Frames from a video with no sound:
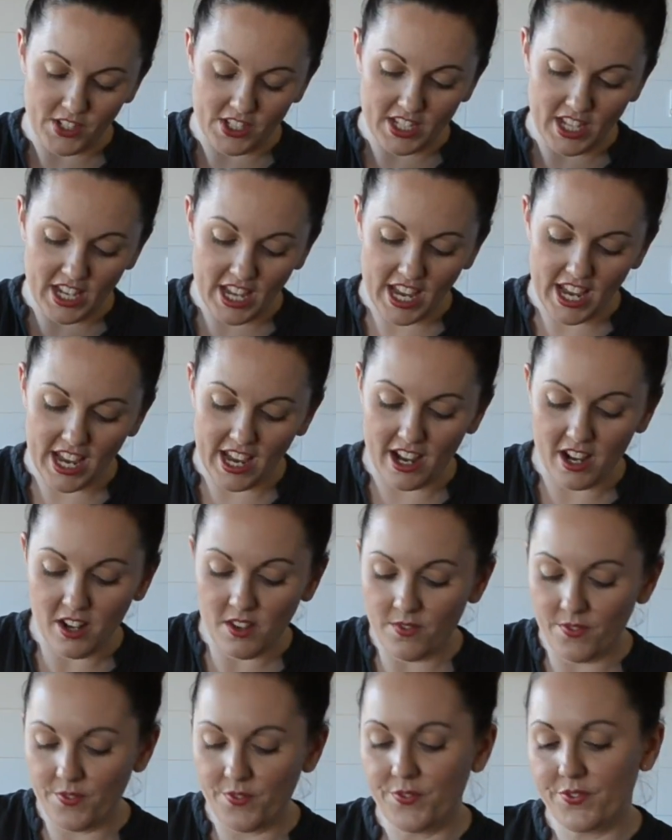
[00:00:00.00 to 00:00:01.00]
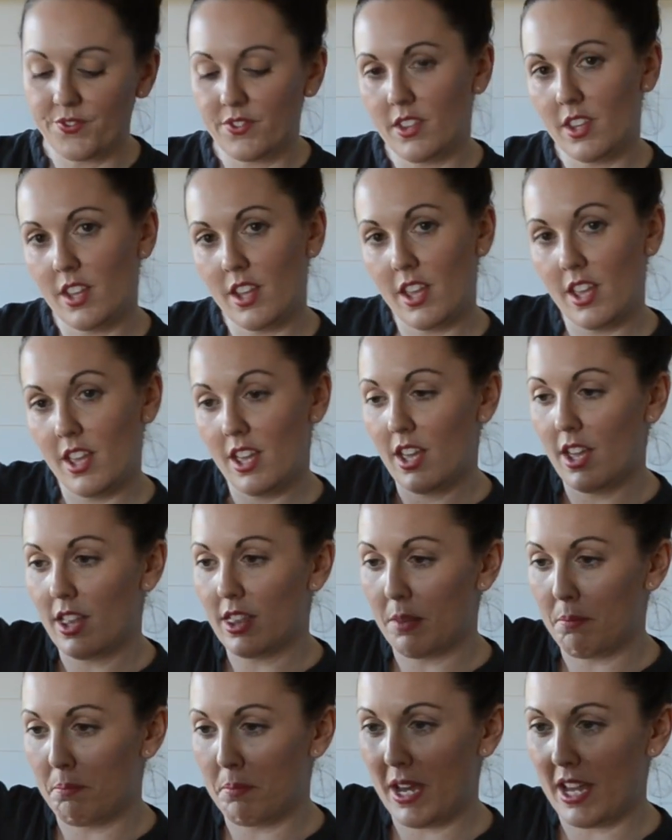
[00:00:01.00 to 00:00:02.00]
see how the
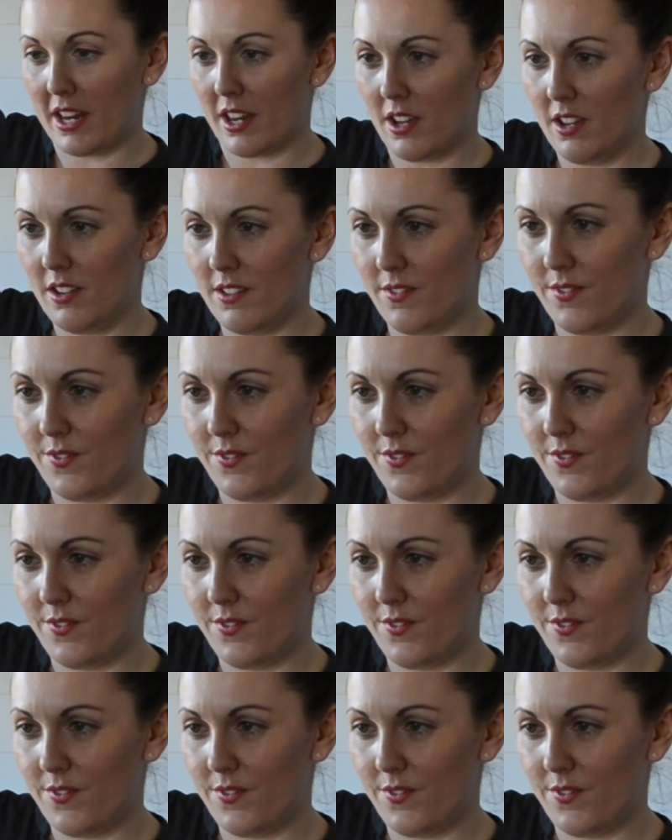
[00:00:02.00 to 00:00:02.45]
batter